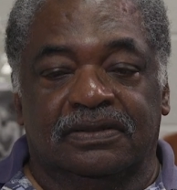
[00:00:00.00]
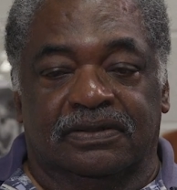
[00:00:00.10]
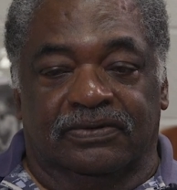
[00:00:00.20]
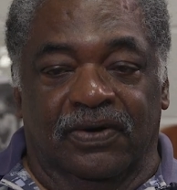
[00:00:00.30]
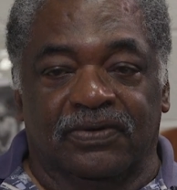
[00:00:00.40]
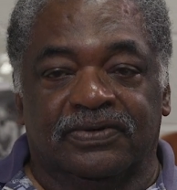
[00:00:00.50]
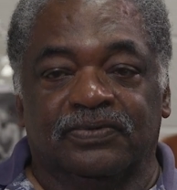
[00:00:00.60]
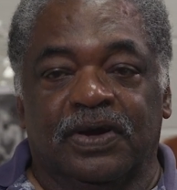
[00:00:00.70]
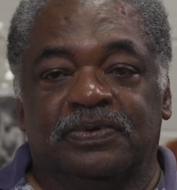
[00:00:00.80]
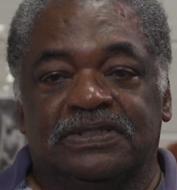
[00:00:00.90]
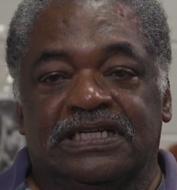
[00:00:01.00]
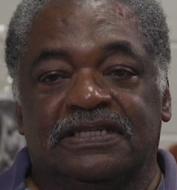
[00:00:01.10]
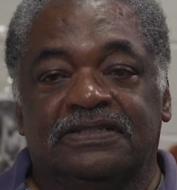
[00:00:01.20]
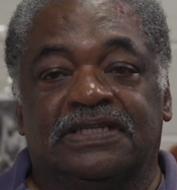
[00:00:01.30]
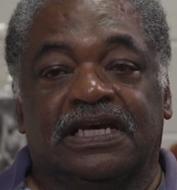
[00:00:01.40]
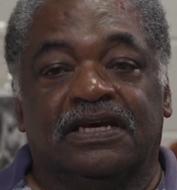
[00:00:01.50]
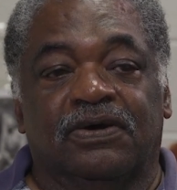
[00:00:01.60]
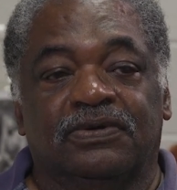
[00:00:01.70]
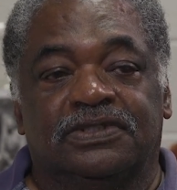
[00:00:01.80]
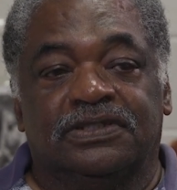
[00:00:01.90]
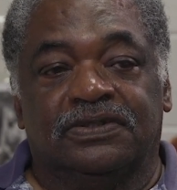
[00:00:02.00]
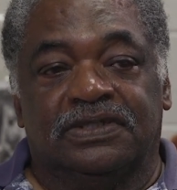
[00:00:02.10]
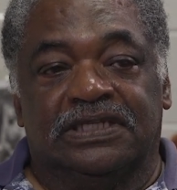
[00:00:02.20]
the Groveton representatives can go to